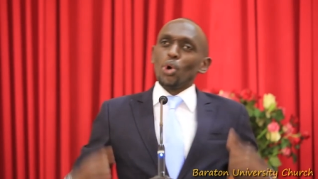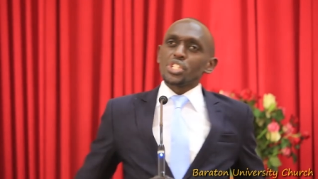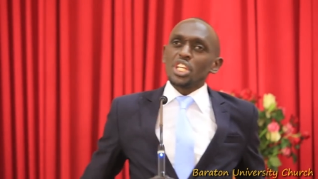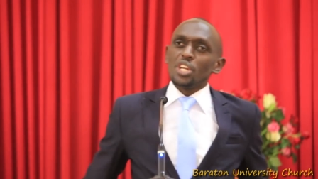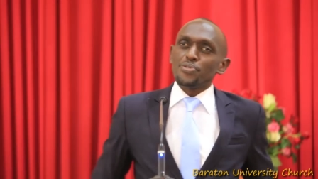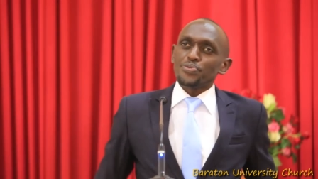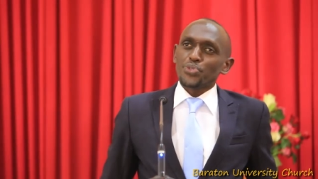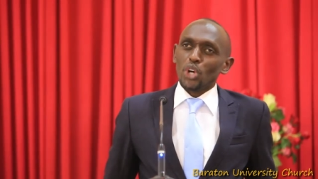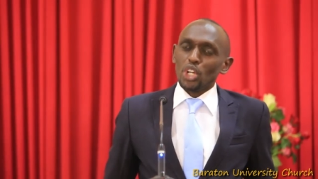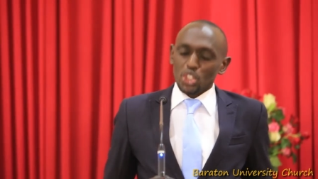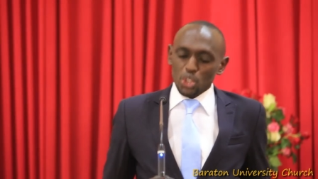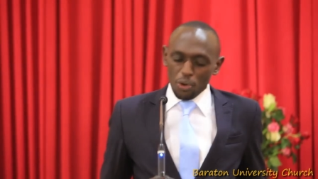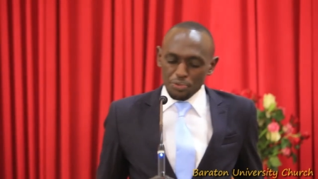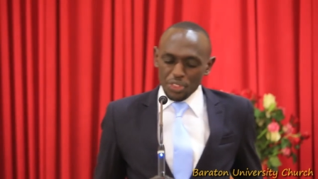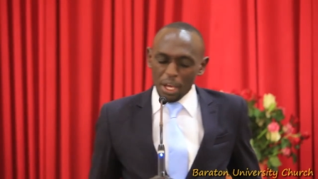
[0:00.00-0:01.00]
was in
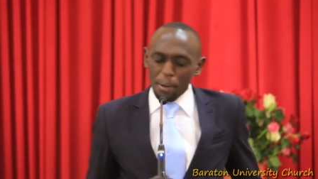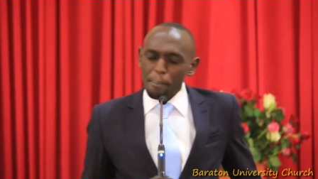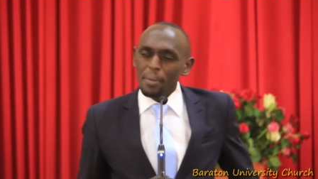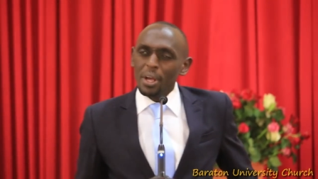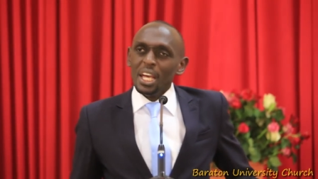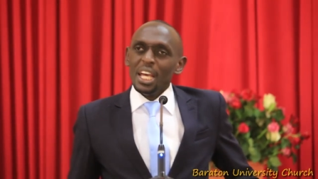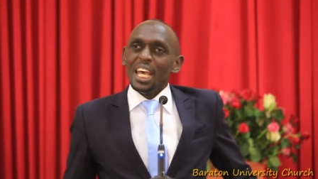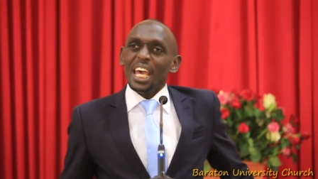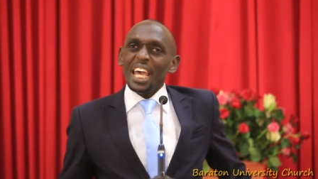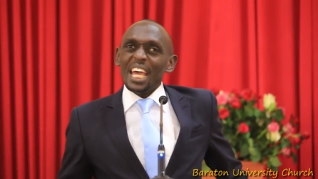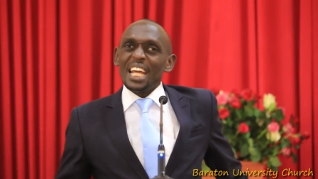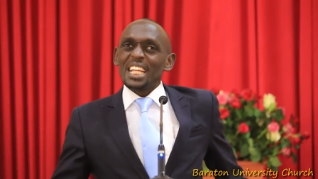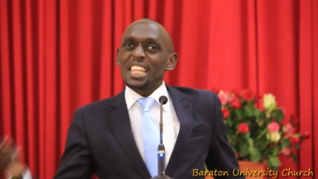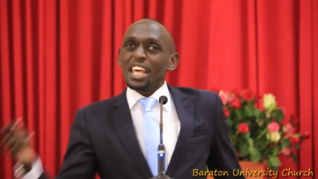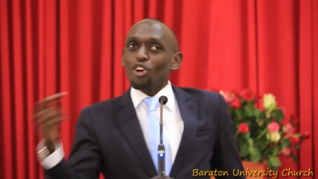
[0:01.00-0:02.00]
front of them,
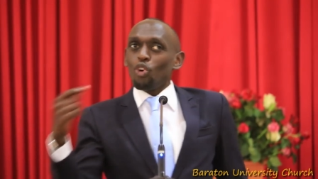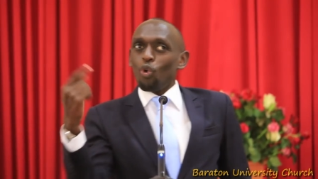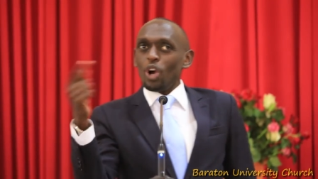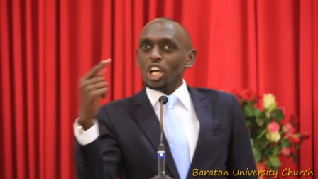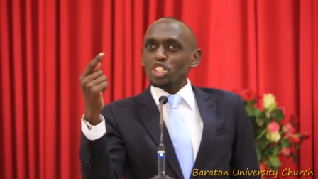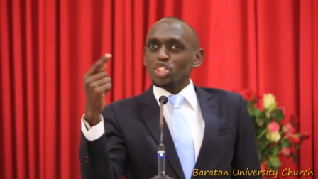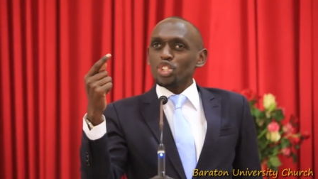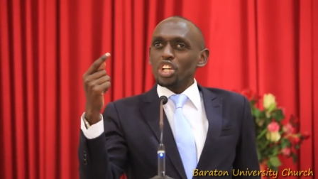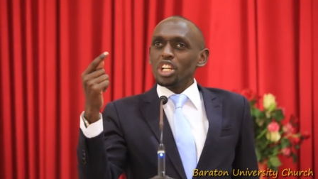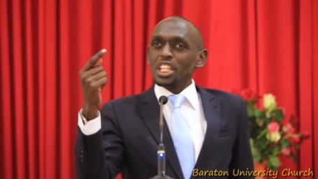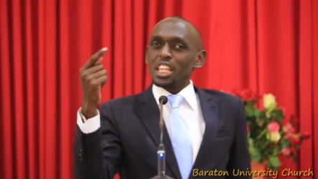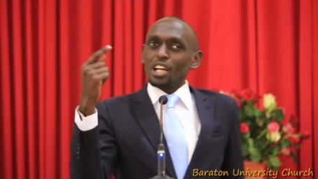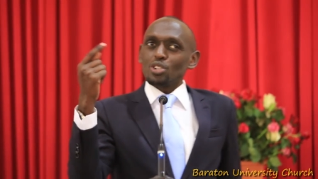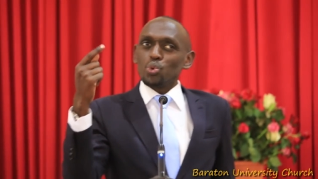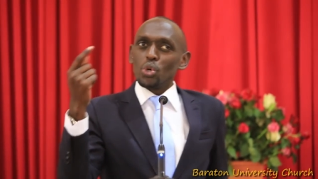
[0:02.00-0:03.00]
and the
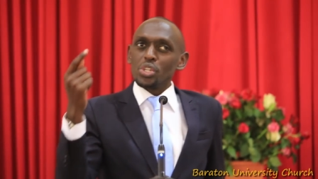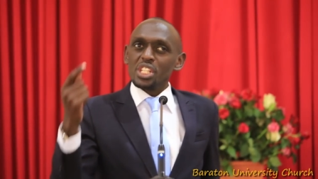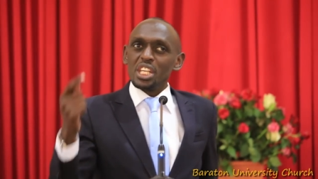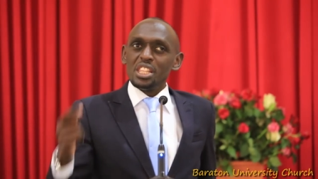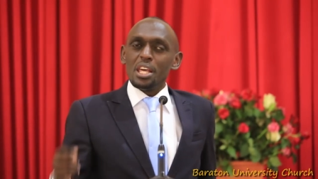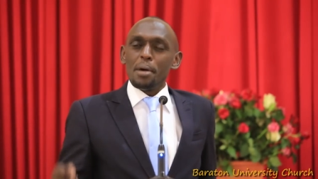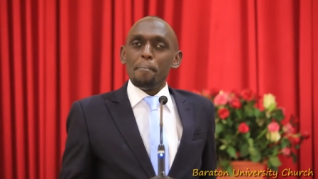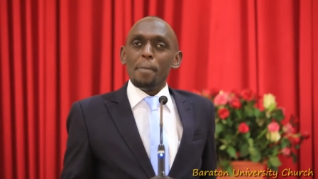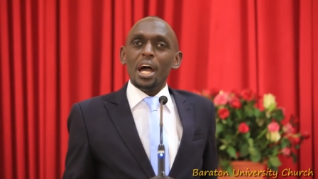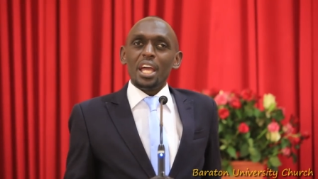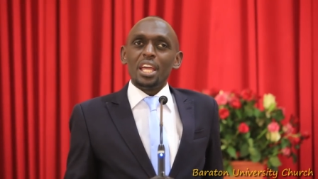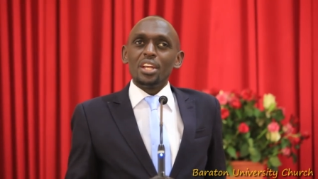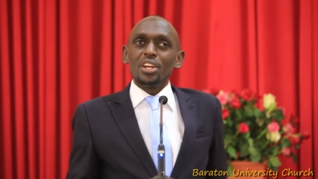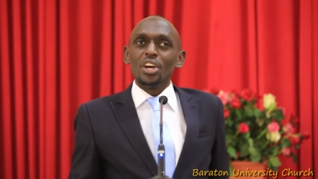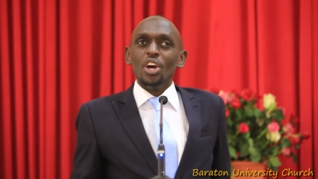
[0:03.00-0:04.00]
question that was in the
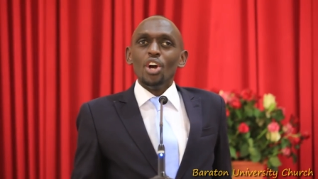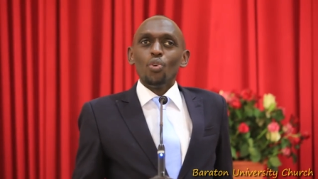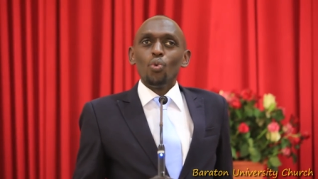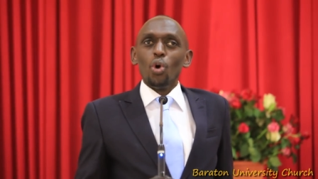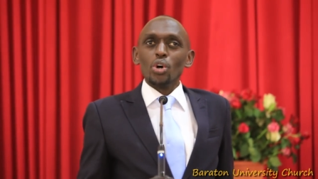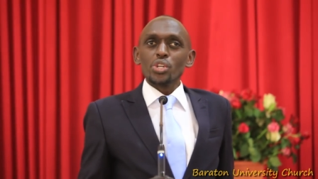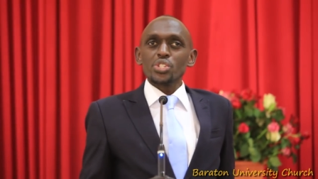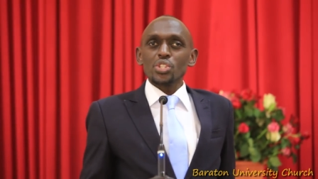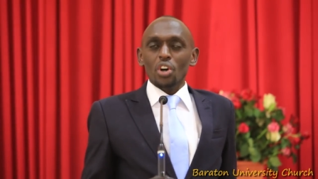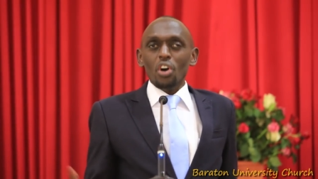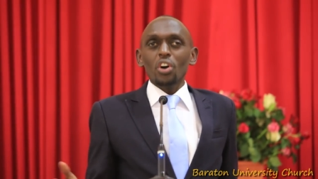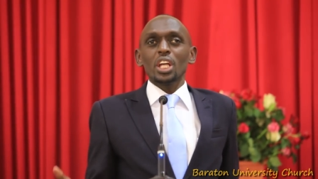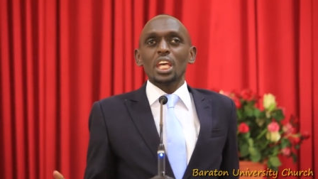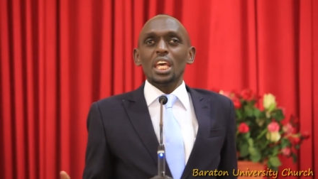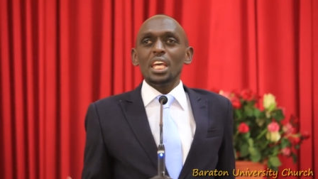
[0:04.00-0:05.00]
mind was
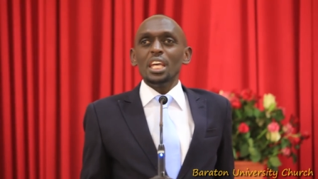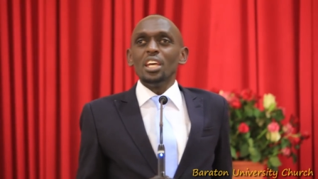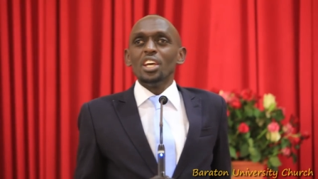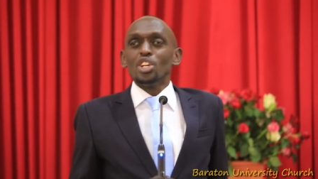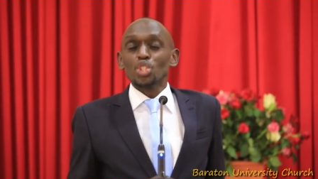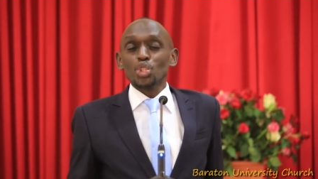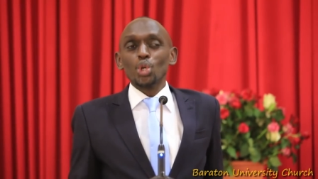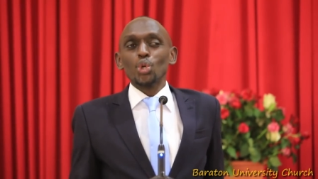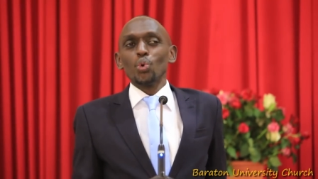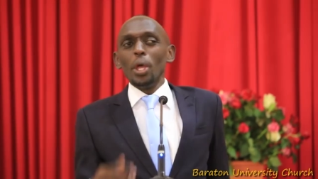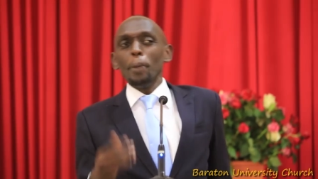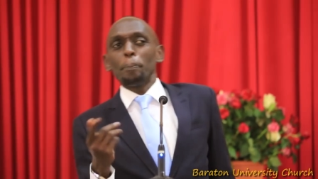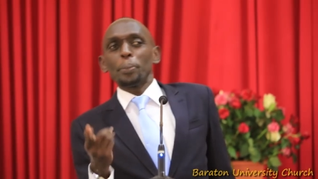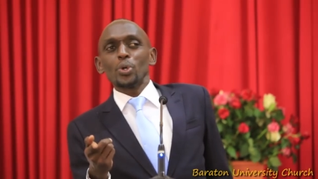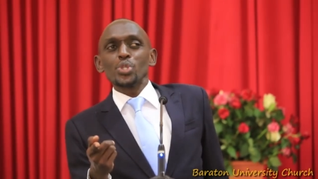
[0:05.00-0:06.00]
okay, should
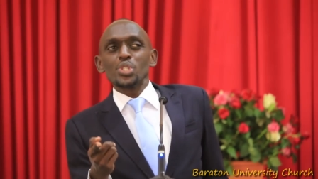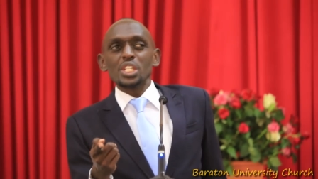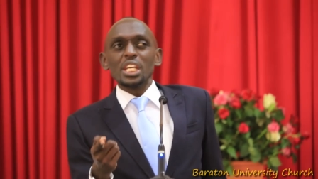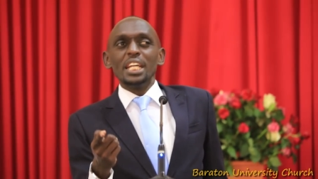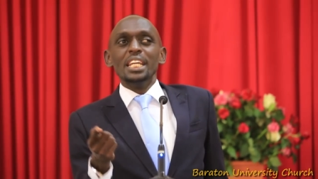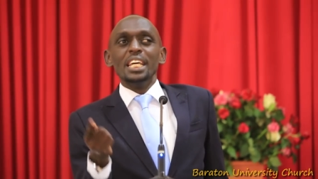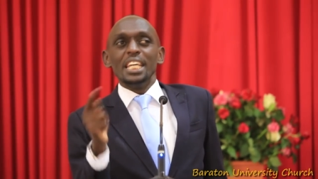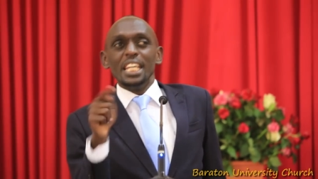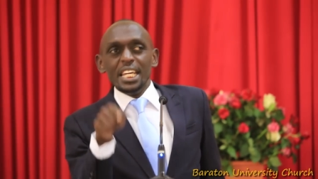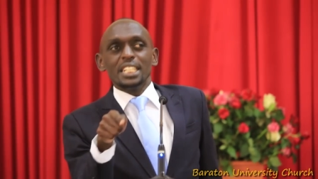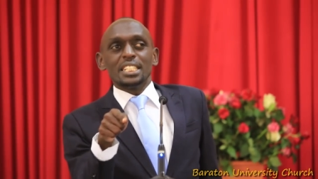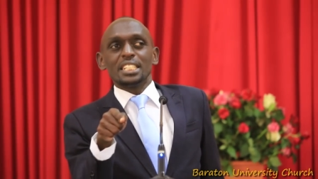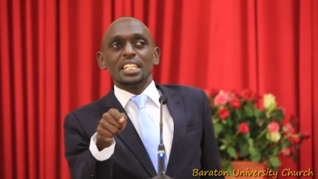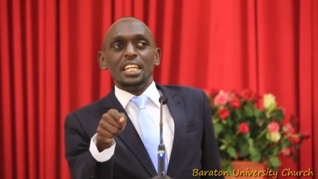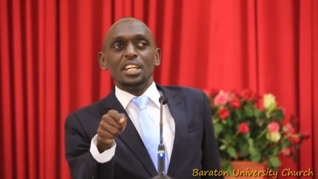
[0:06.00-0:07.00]
we proceed
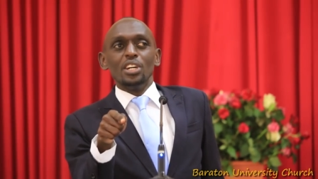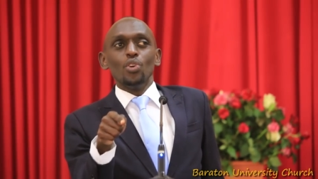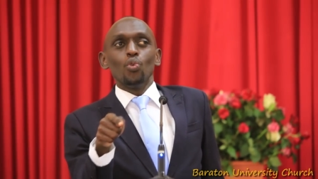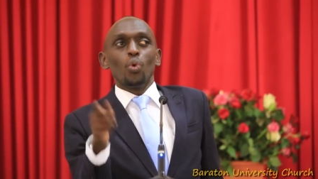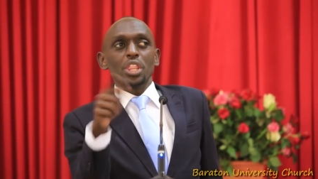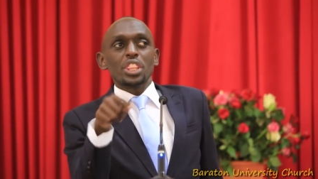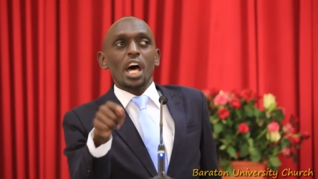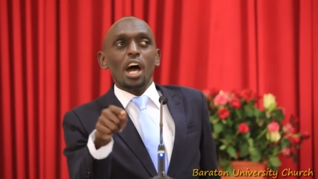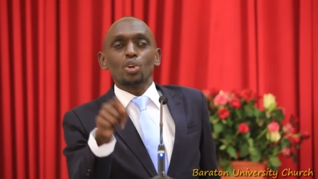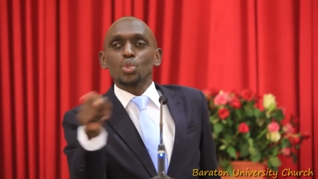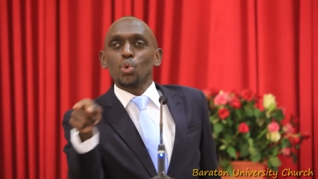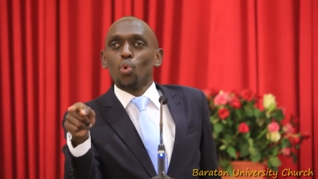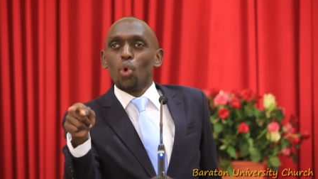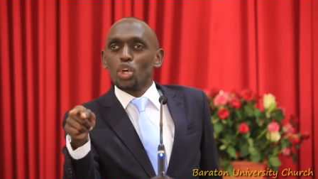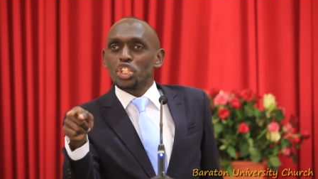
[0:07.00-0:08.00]
eating
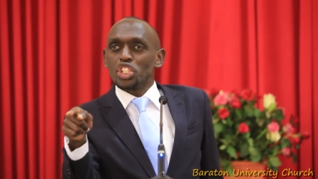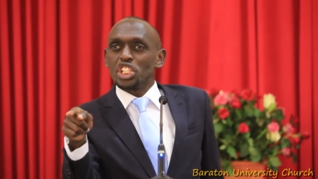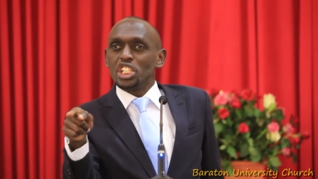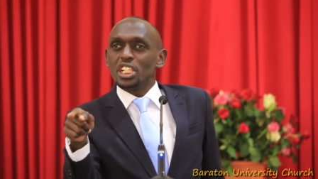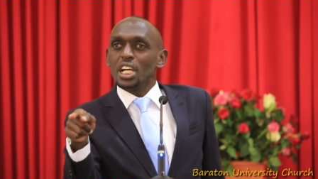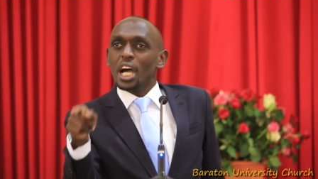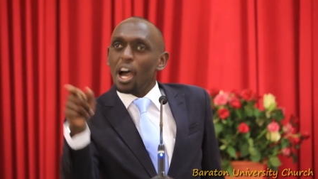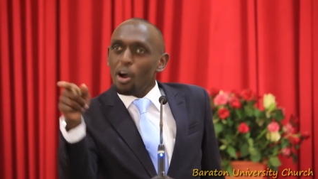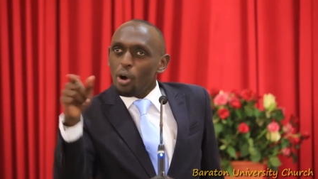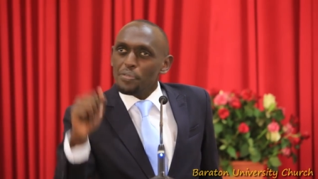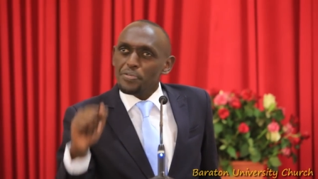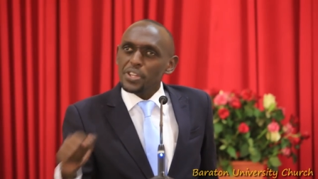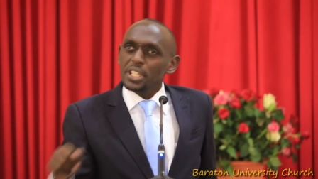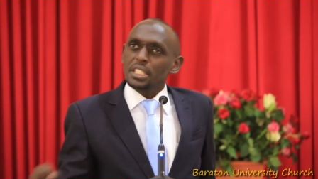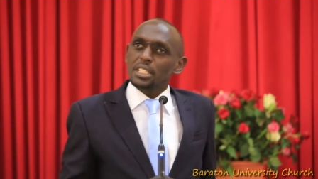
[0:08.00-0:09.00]
without washing our
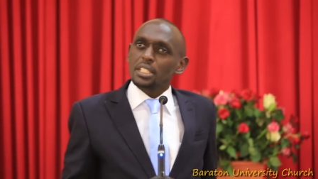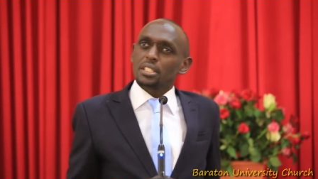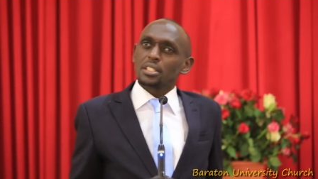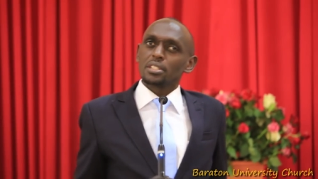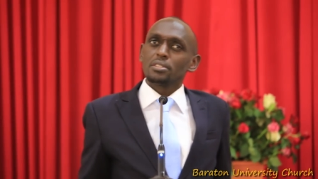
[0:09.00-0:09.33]
feet?